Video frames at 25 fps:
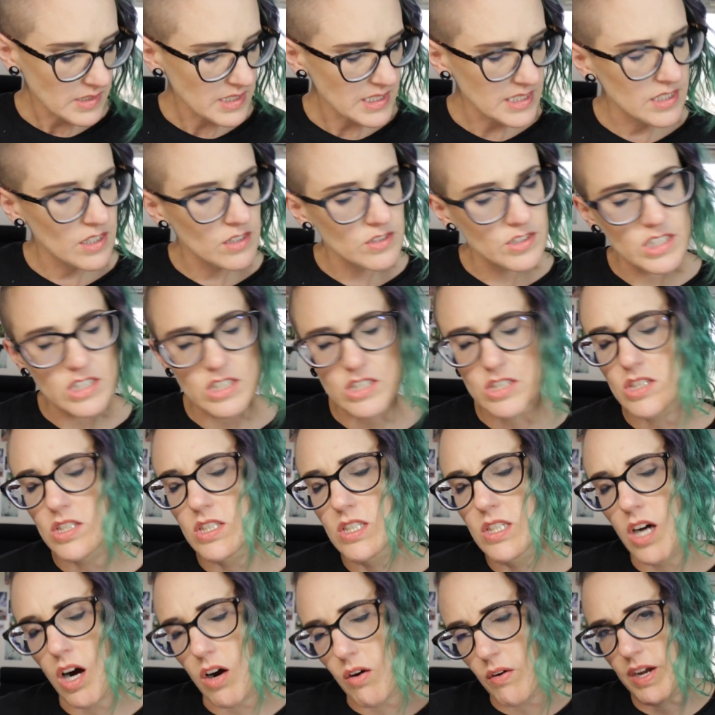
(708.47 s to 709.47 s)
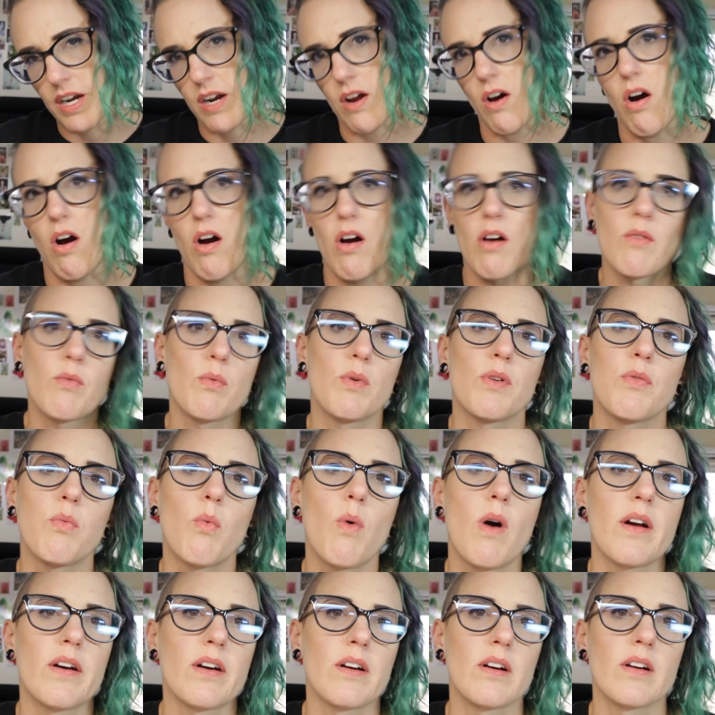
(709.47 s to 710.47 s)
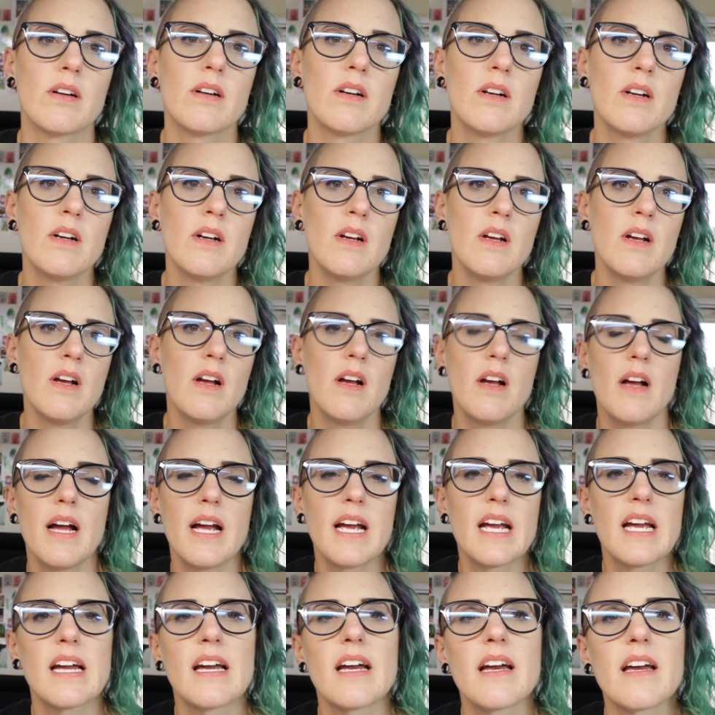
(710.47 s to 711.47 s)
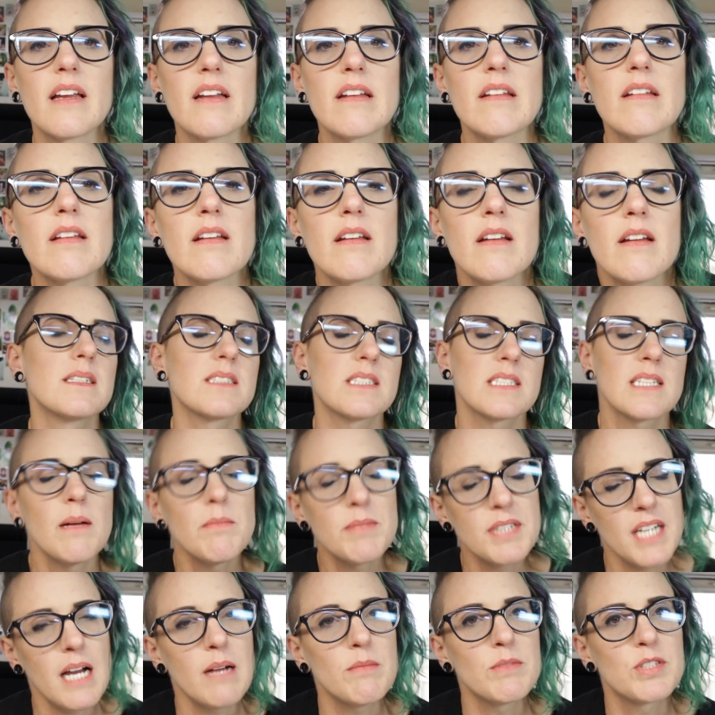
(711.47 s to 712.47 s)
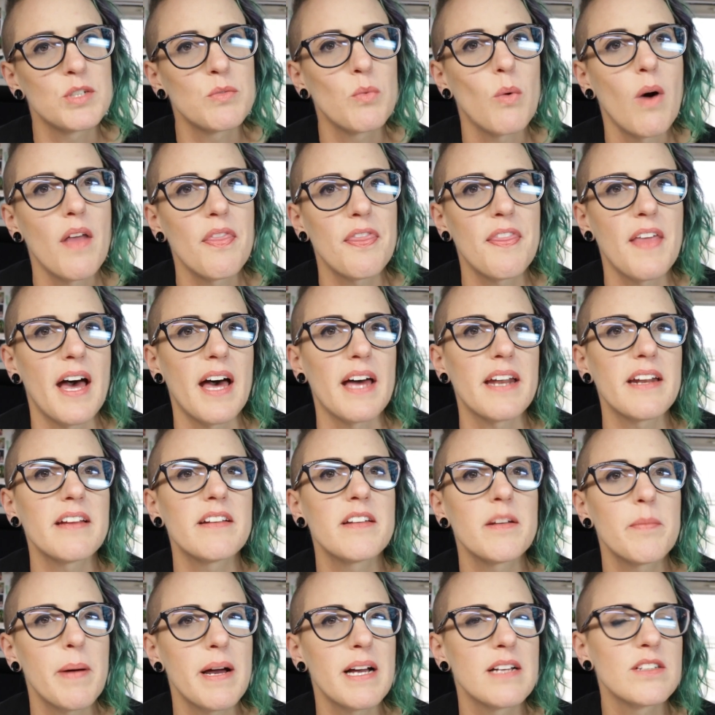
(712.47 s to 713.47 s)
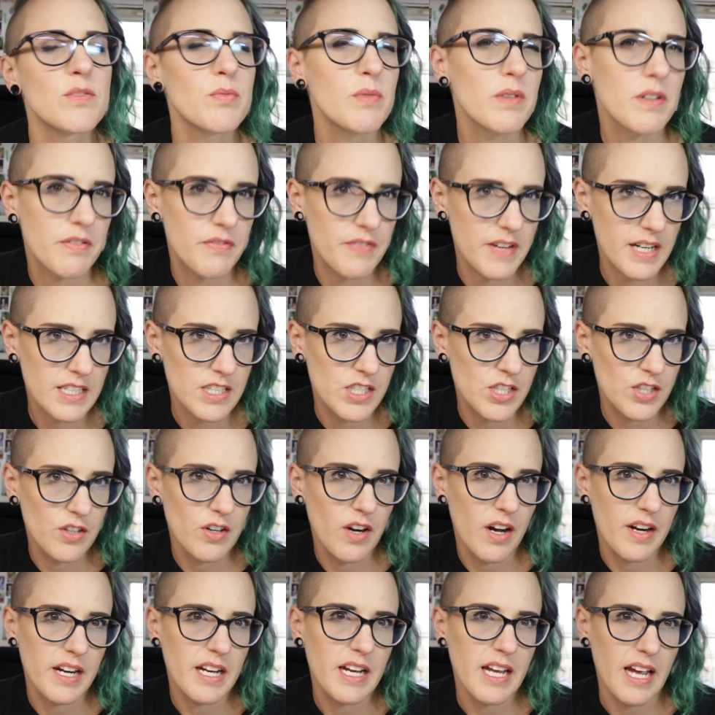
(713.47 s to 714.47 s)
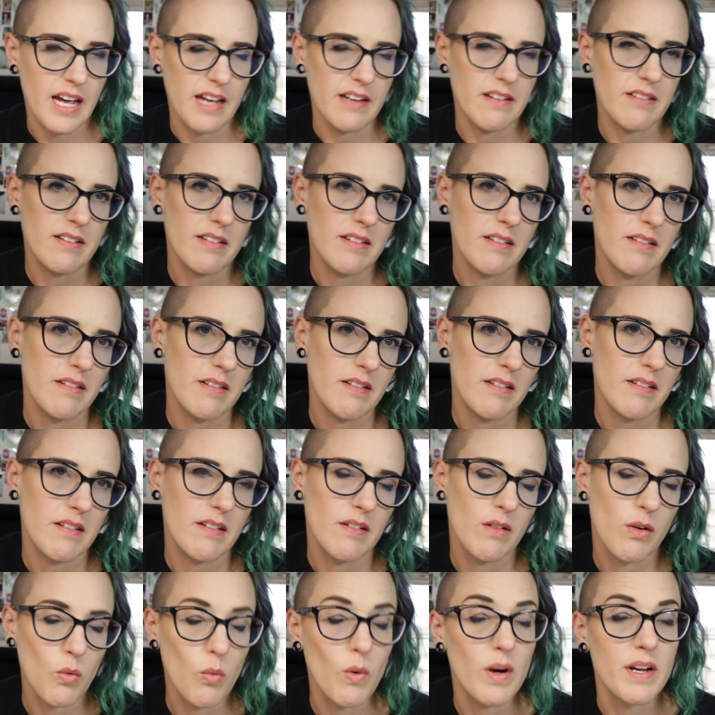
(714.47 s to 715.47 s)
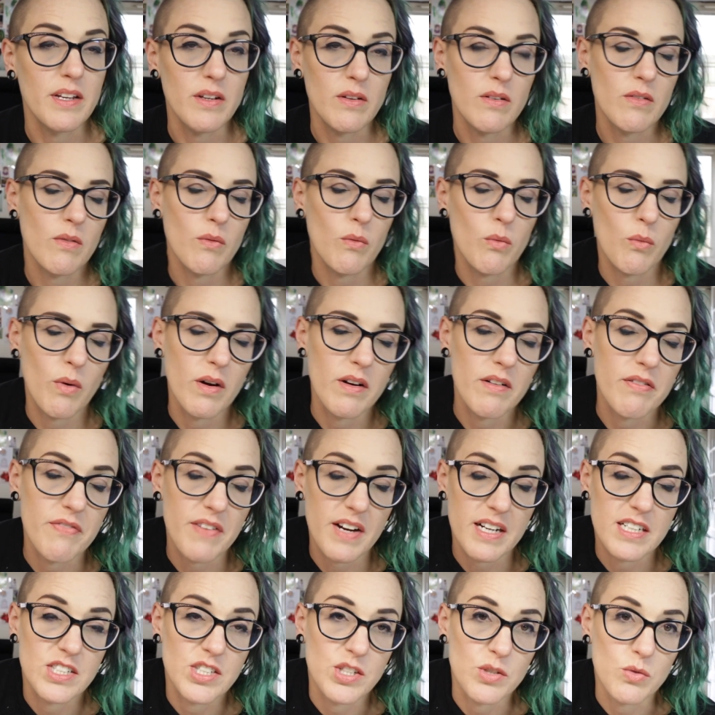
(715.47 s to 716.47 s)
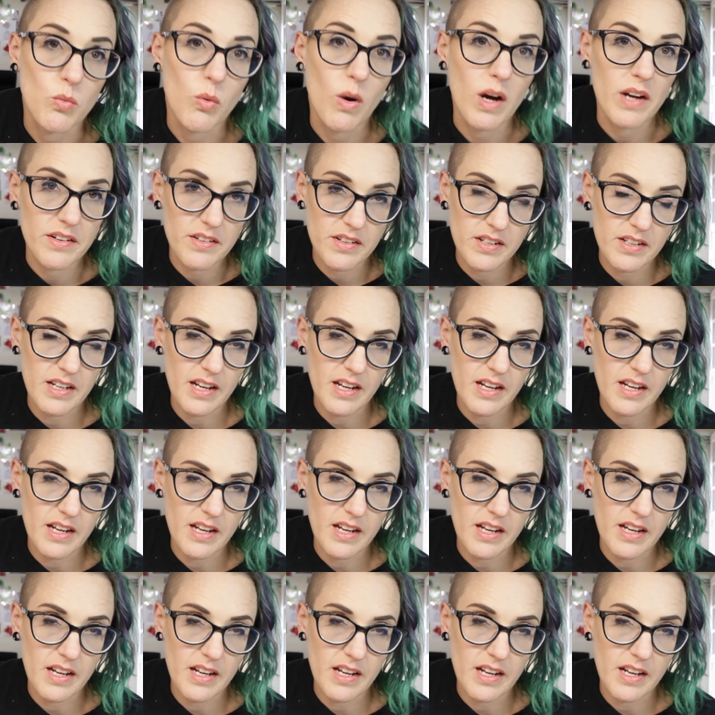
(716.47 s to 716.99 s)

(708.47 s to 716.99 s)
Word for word: they'll just go in hard with water. And sometimes you want that. It depends what effect you're going to get or what what effect you want to